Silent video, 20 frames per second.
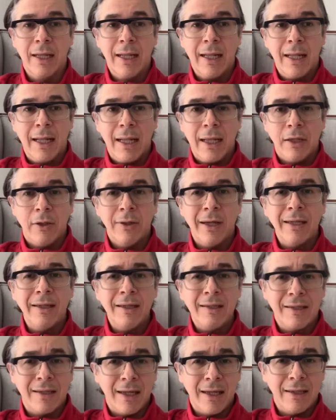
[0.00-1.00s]
United
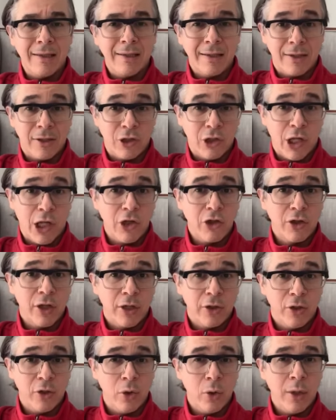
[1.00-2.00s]
States is changing their
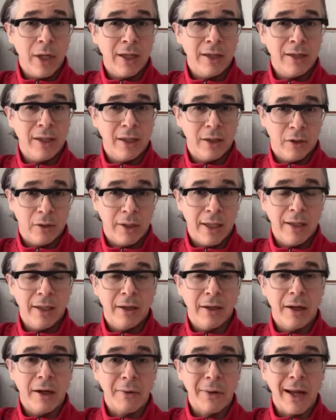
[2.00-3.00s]
tune. I think today they're going to
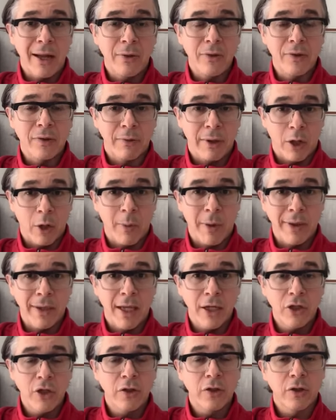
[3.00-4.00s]
announce the
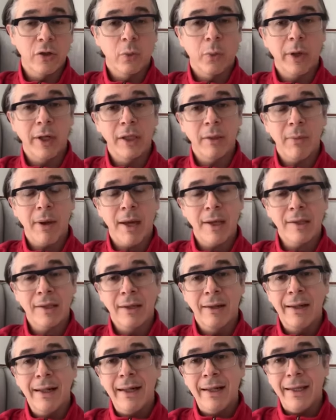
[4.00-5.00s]
recommendations on wearing the mask.
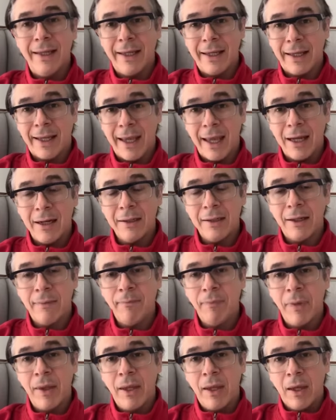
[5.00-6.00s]
In Canada,
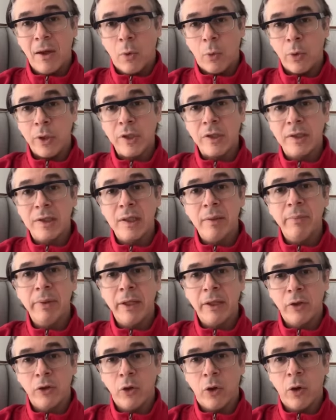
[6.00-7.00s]
we're still being
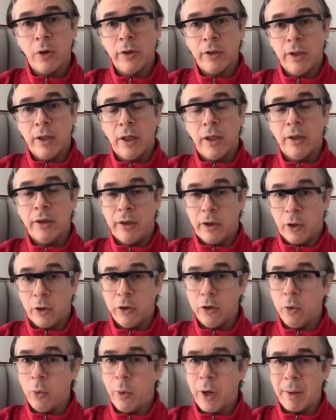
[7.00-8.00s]
told not to
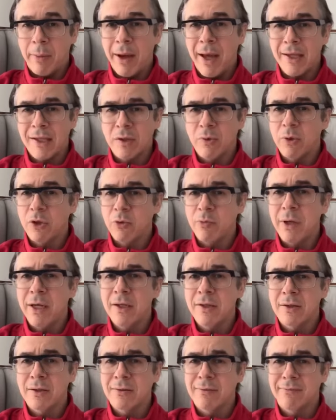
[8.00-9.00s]
wear masks, which makes
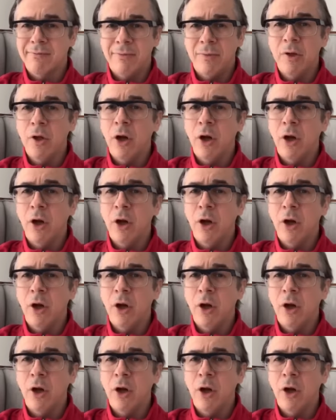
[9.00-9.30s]
not